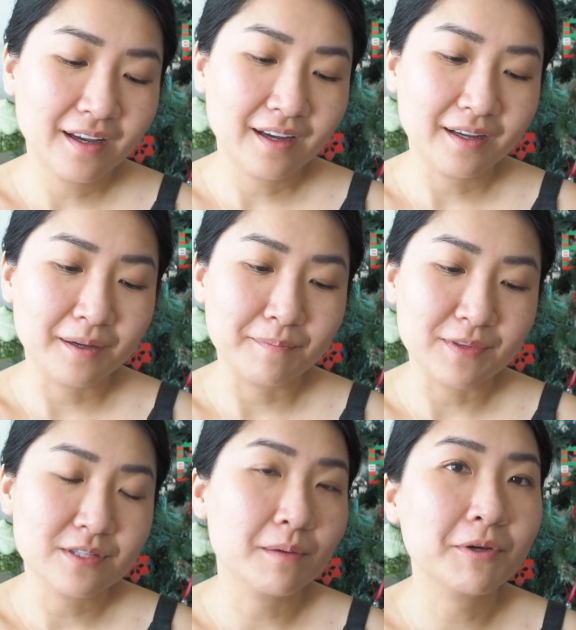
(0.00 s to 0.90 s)

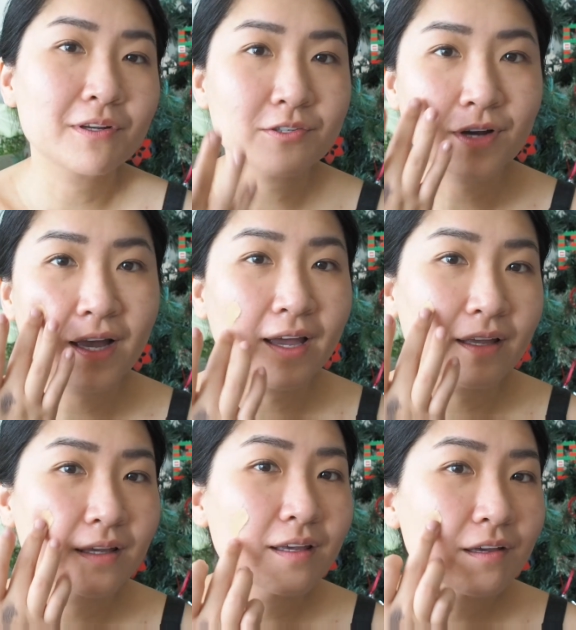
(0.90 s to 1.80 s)
So I'm going to try
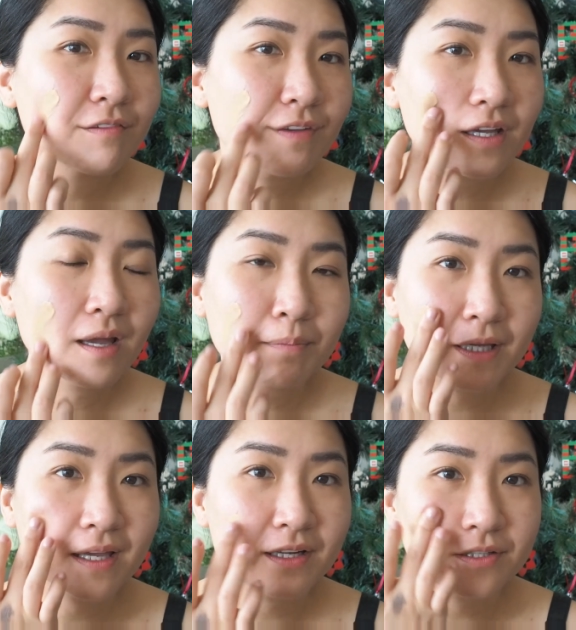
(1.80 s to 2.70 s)
finger
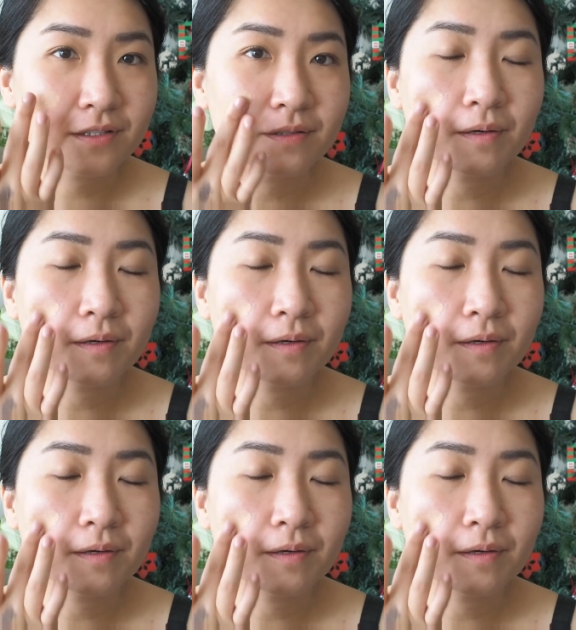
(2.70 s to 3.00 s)
application